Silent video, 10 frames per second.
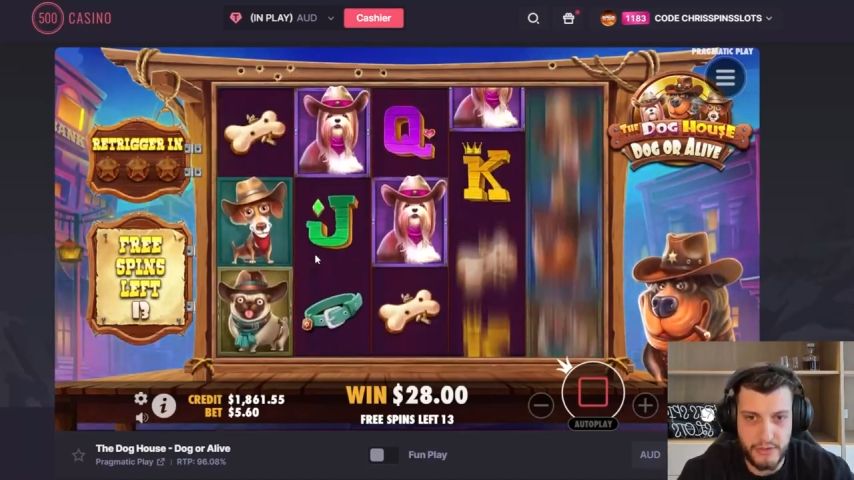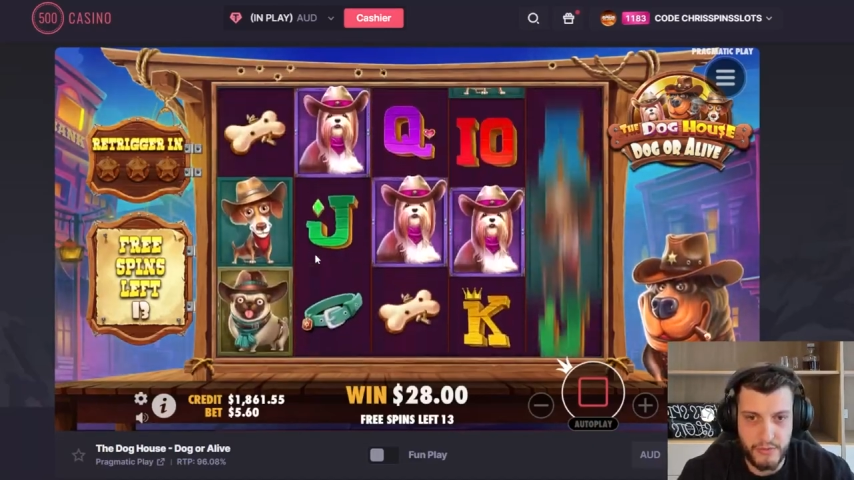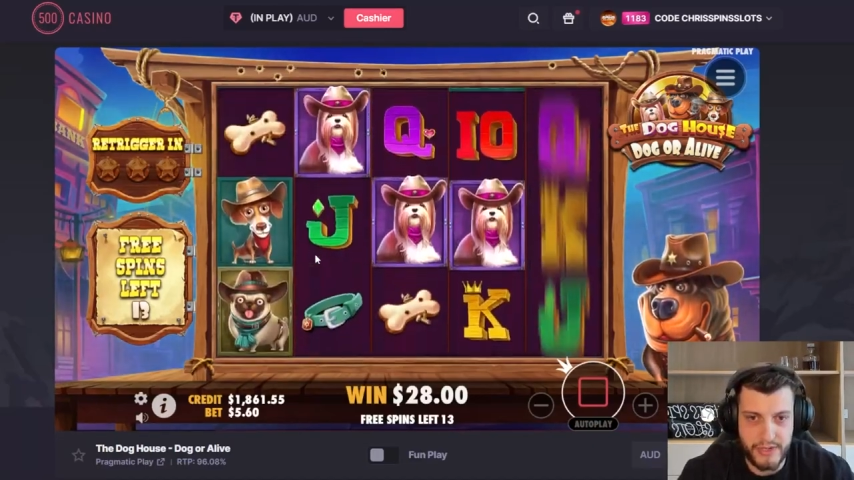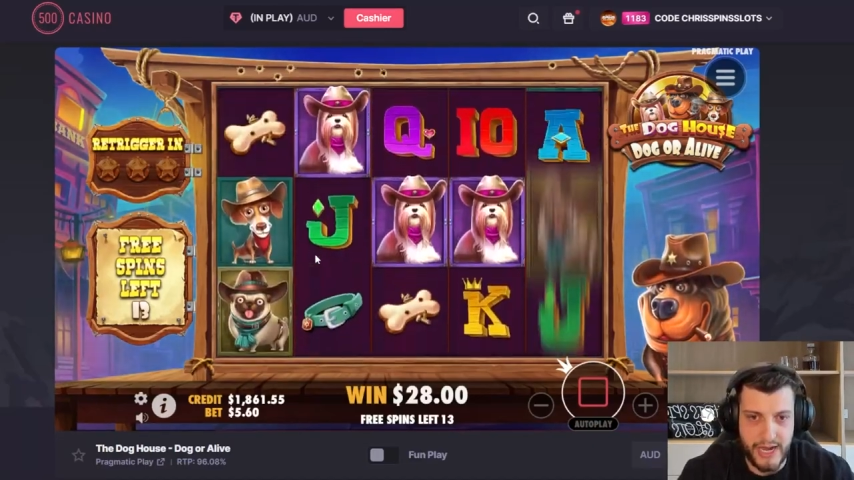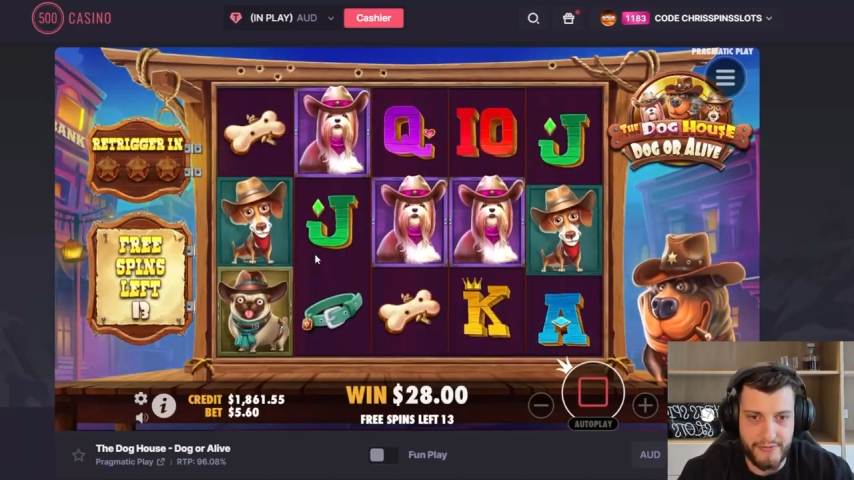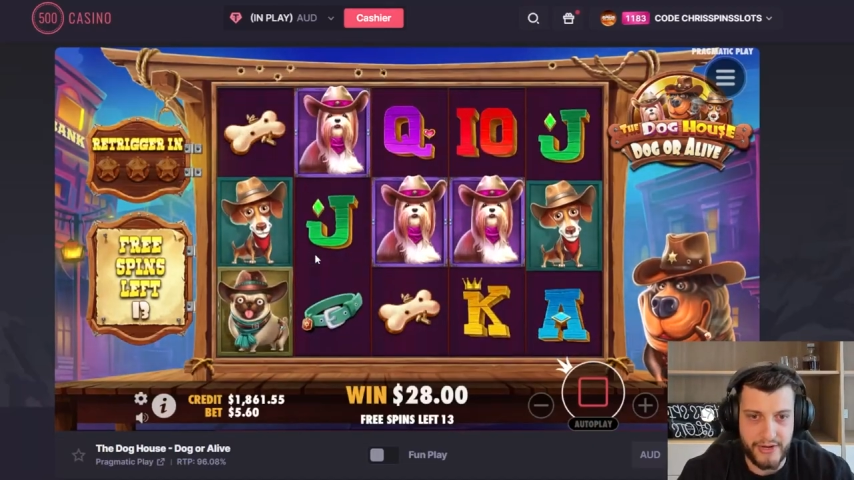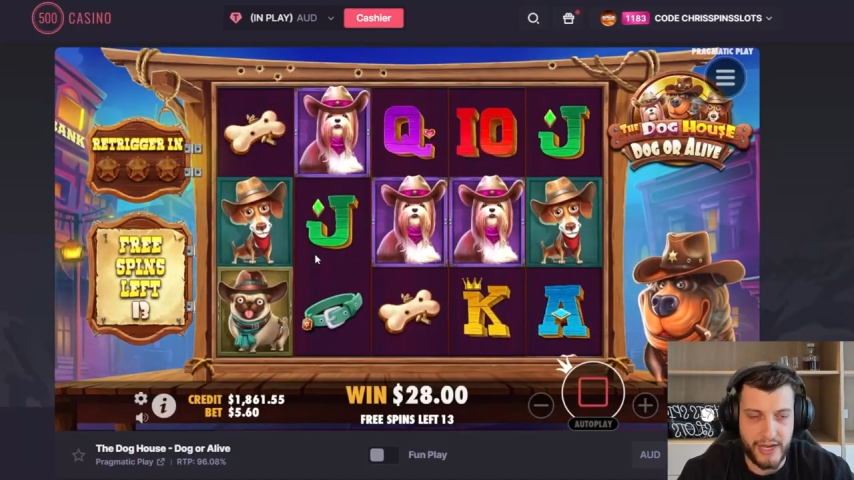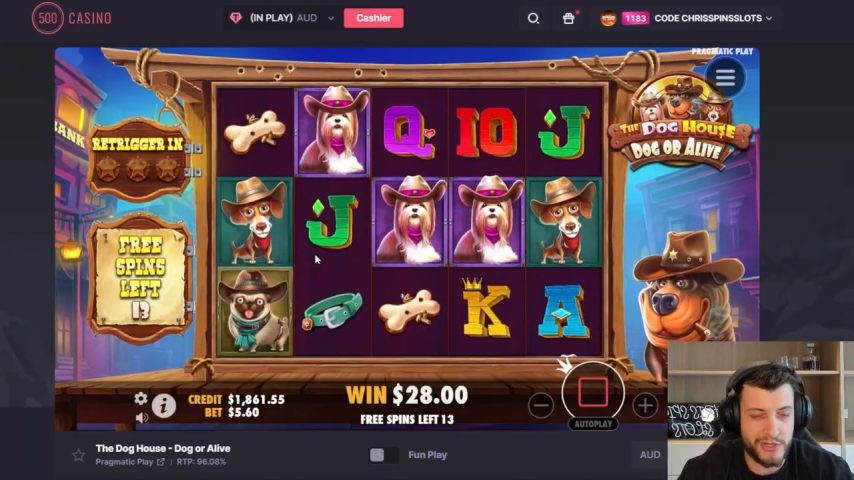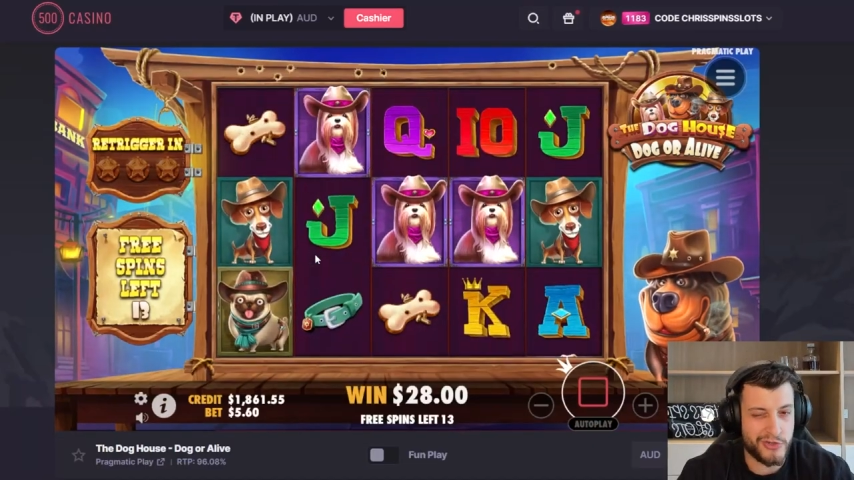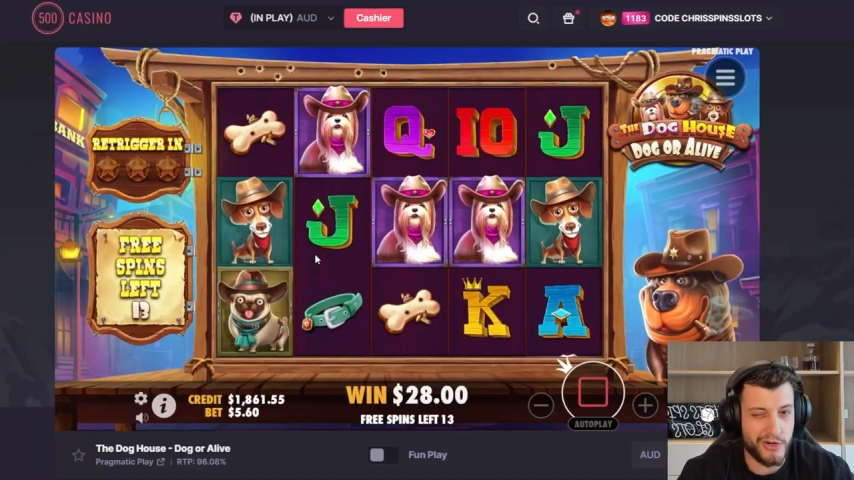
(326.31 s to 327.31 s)
we'd have an
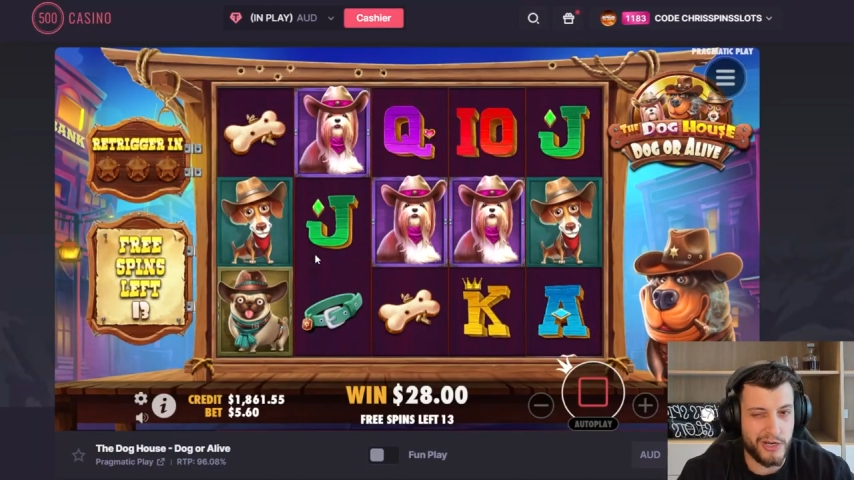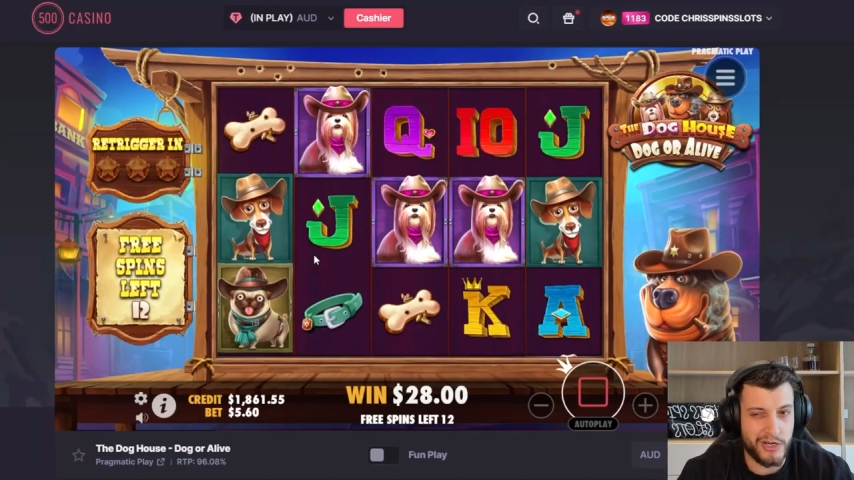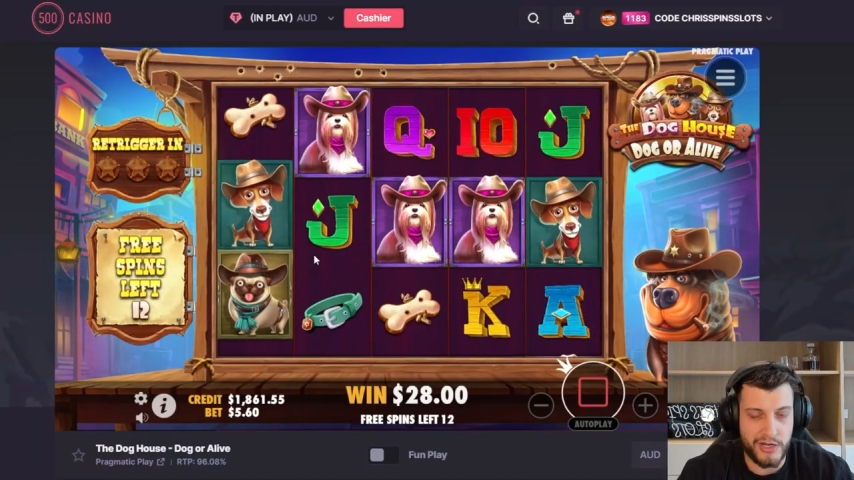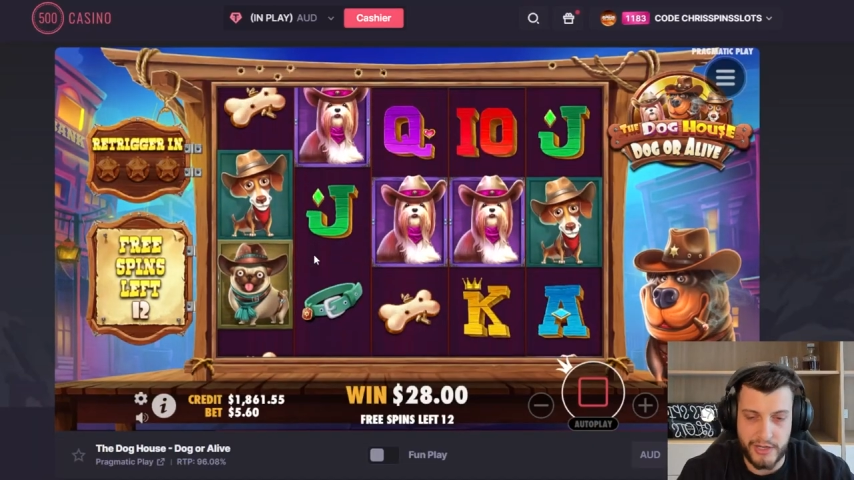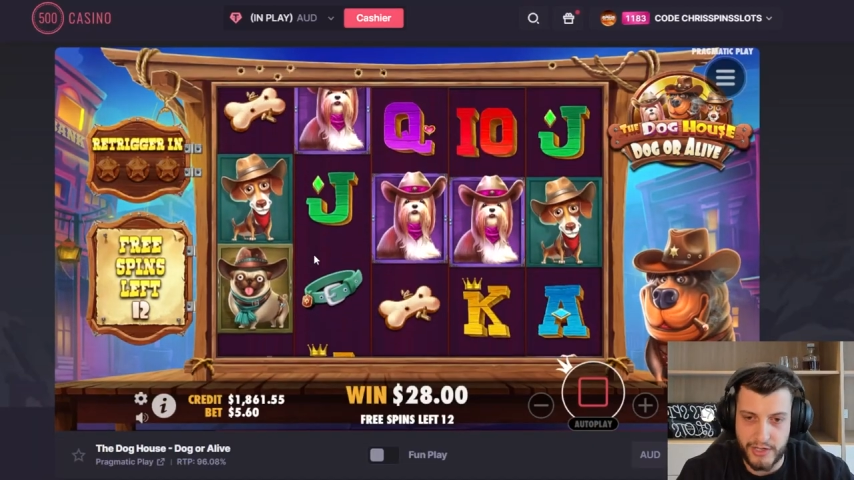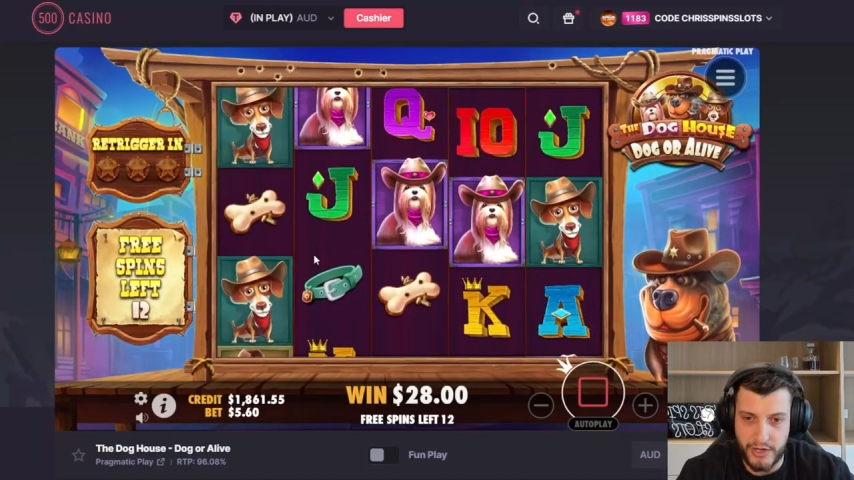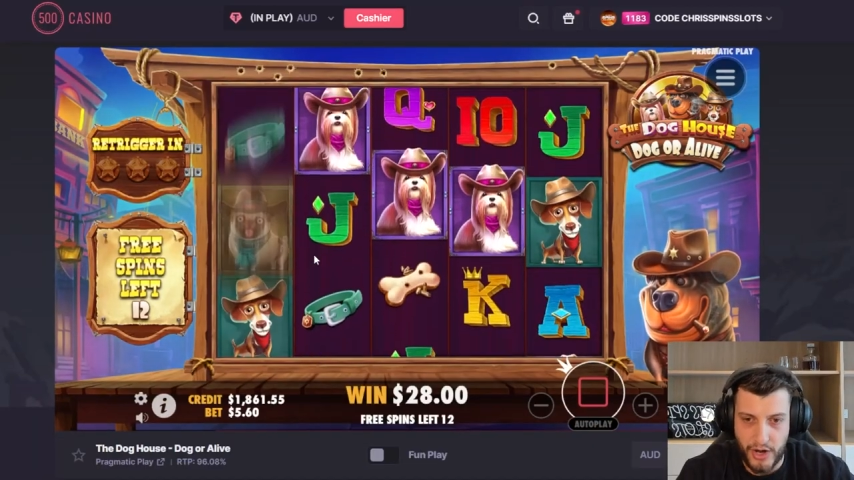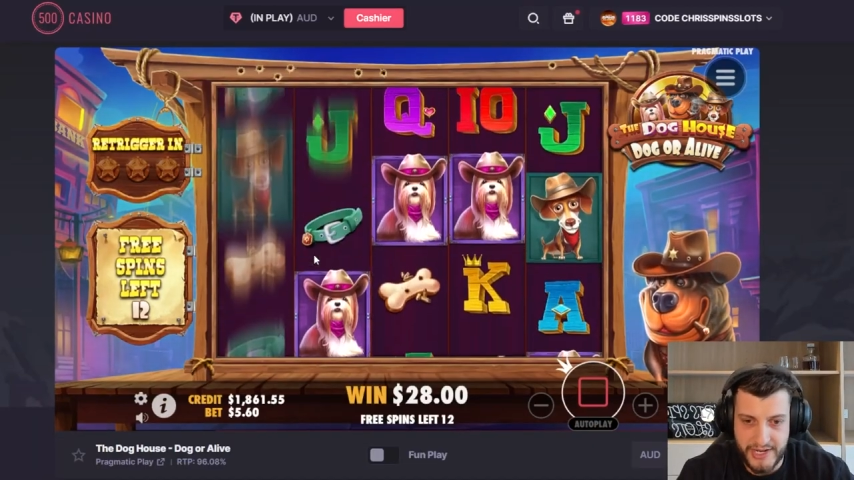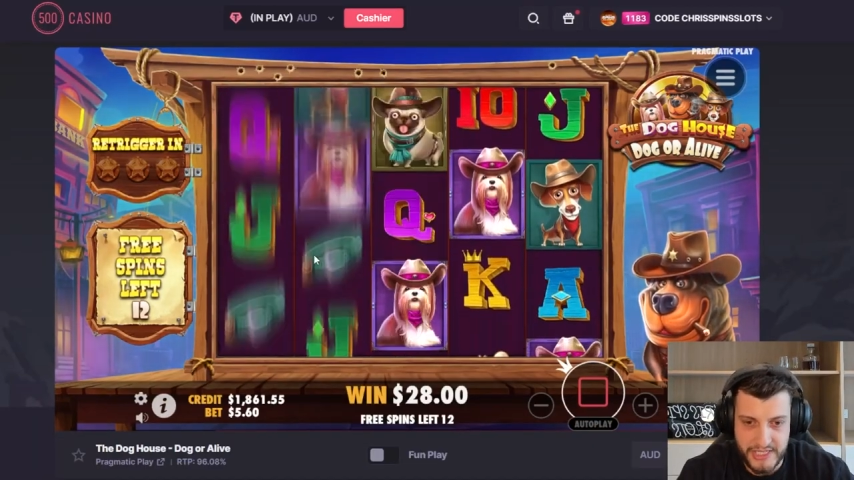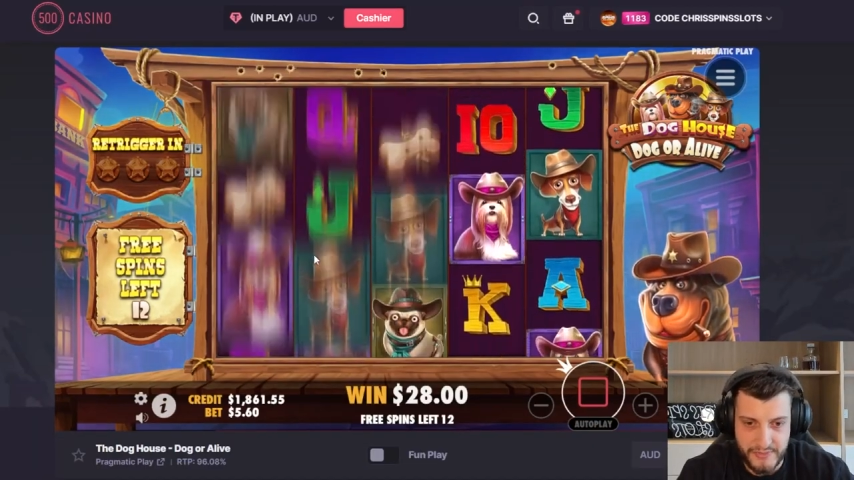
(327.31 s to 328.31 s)
extra
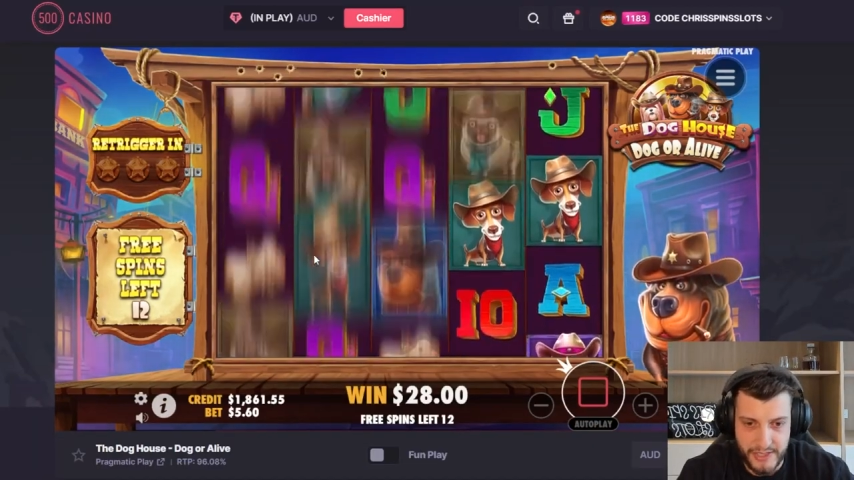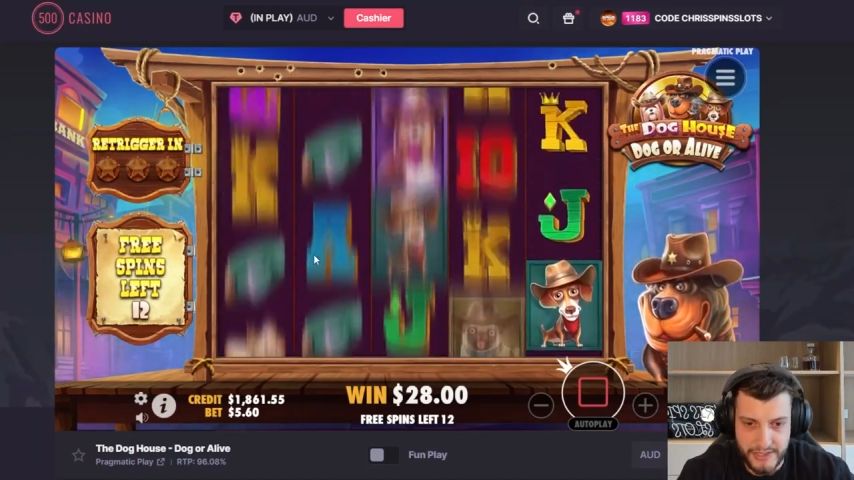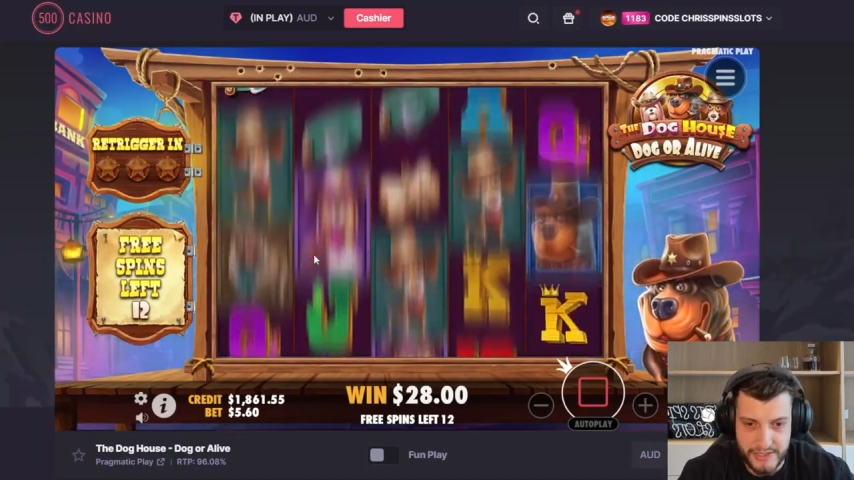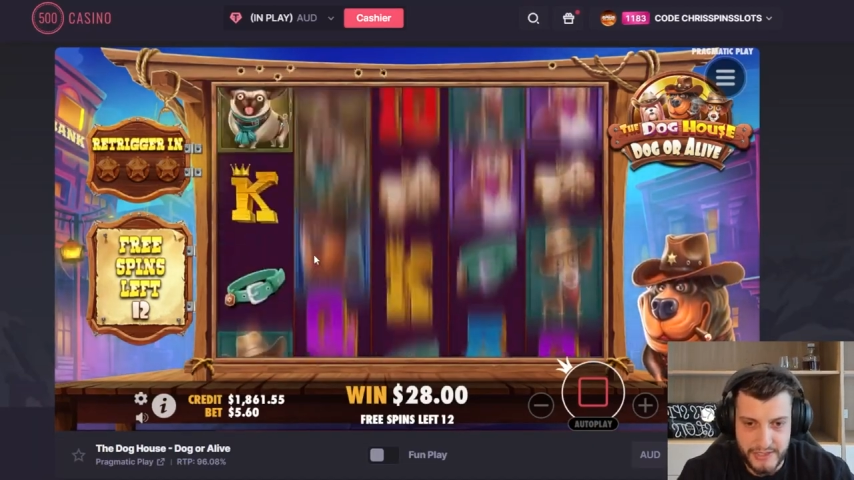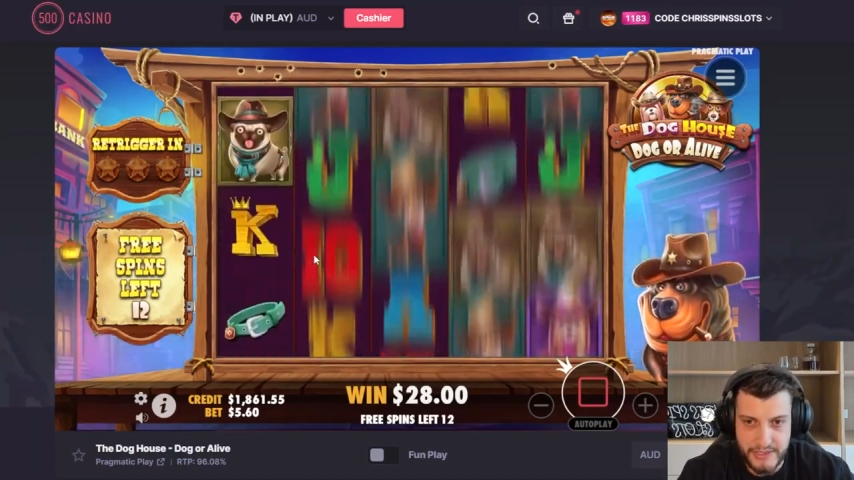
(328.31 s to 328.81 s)
nine spins.